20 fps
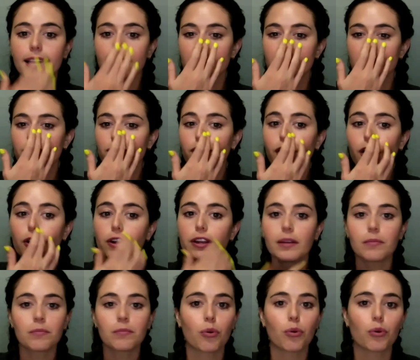it is very
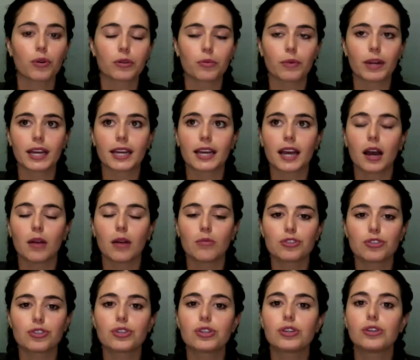important when it
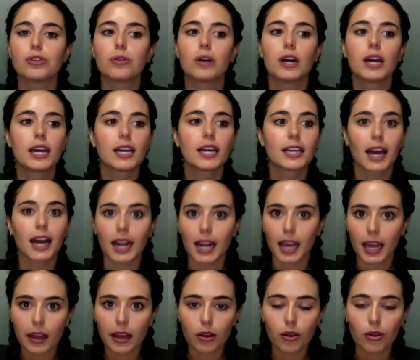comes to gut
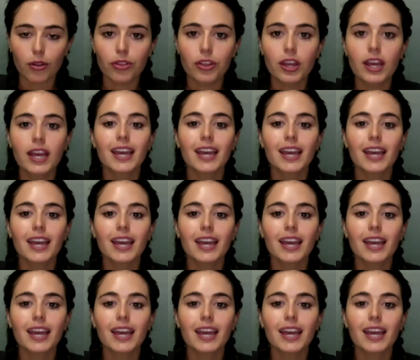health,